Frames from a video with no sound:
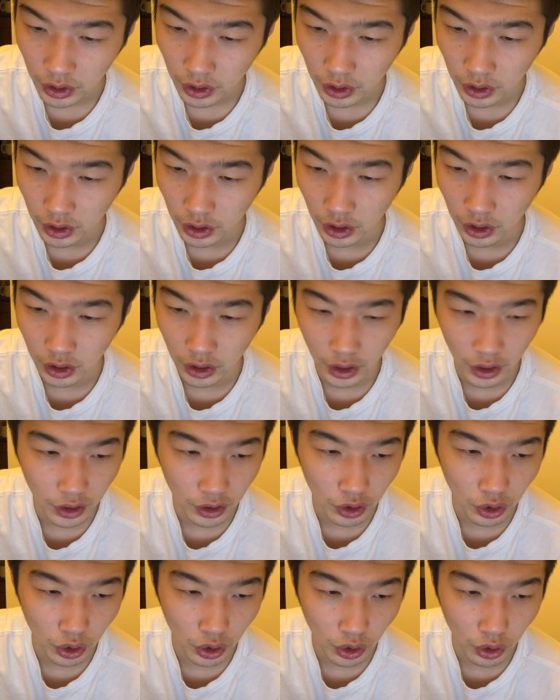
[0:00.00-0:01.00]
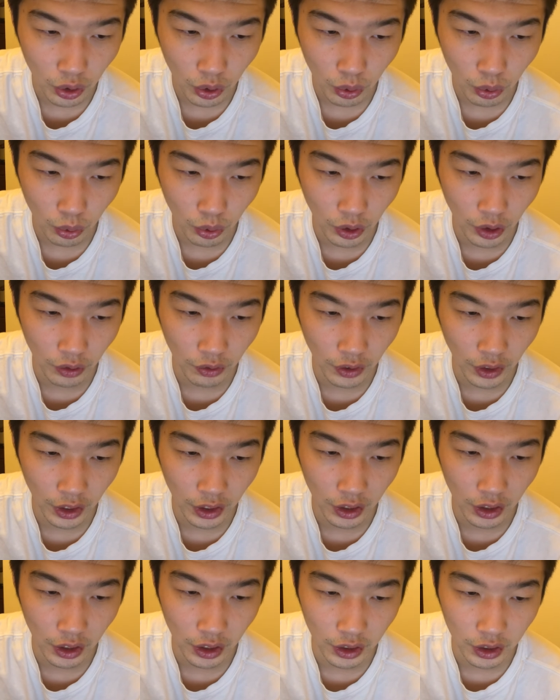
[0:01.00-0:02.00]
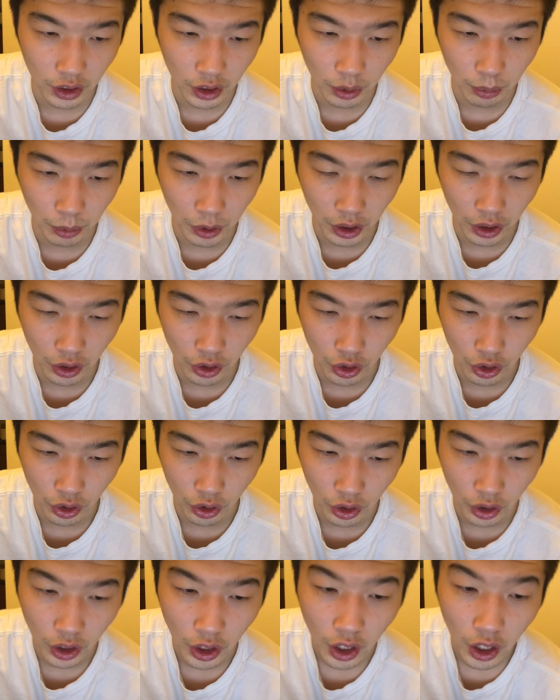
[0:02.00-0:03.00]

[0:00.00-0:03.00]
the dancer with endless combination